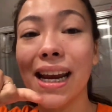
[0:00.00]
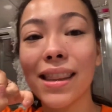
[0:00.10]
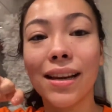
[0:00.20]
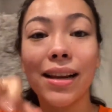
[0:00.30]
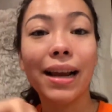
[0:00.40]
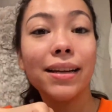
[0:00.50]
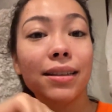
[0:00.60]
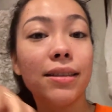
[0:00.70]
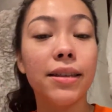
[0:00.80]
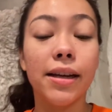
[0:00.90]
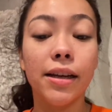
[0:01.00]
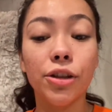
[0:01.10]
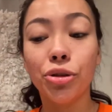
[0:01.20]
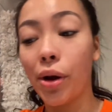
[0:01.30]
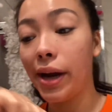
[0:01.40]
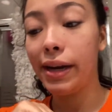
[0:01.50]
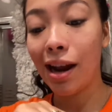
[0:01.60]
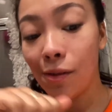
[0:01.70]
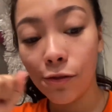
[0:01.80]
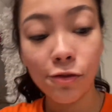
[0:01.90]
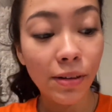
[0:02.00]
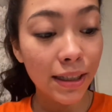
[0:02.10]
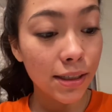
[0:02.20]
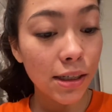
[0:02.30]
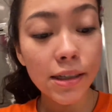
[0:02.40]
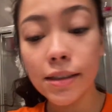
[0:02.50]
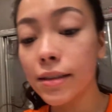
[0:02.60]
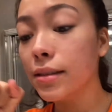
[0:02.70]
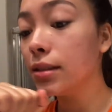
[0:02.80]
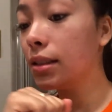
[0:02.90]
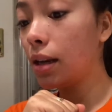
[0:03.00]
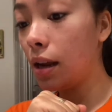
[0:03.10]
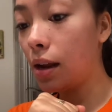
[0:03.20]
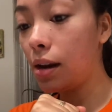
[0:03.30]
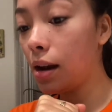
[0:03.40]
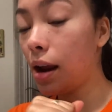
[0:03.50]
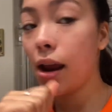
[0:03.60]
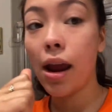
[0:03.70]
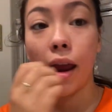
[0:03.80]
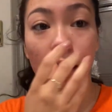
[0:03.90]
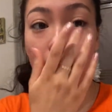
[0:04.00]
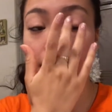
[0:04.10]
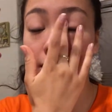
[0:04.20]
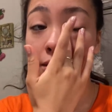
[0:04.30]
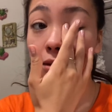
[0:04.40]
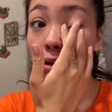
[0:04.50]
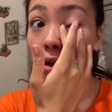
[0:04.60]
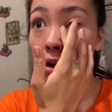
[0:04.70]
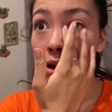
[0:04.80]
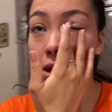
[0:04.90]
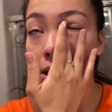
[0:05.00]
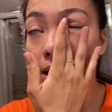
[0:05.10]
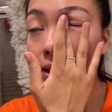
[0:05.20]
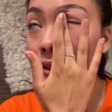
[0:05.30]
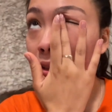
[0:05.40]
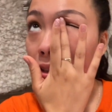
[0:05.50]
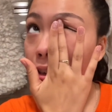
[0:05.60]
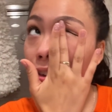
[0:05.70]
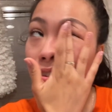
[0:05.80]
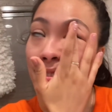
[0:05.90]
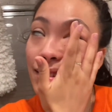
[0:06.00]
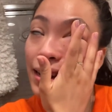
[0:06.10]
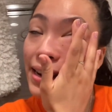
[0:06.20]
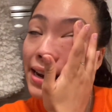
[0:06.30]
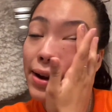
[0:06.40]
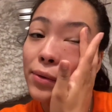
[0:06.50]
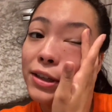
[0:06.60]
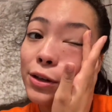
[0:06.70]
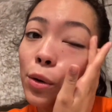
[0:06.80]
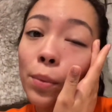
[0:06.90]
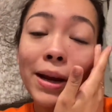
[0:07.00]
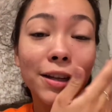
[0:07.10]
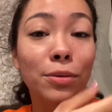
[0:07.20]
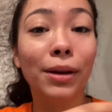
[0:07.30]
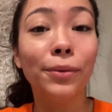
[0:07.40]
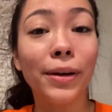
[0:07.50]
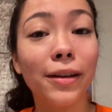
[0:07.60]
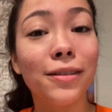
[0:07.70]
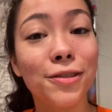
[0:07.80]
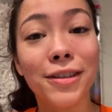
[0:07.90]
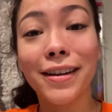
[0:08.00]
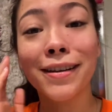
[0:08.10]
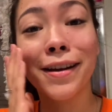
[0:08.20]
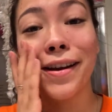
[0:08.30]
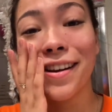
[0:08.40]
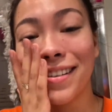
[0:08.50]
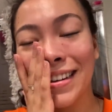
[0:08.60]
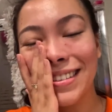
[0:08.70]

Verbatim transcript: the last day trying out Fenty Skin, and honestly I can't wait to go back to my regular skincare.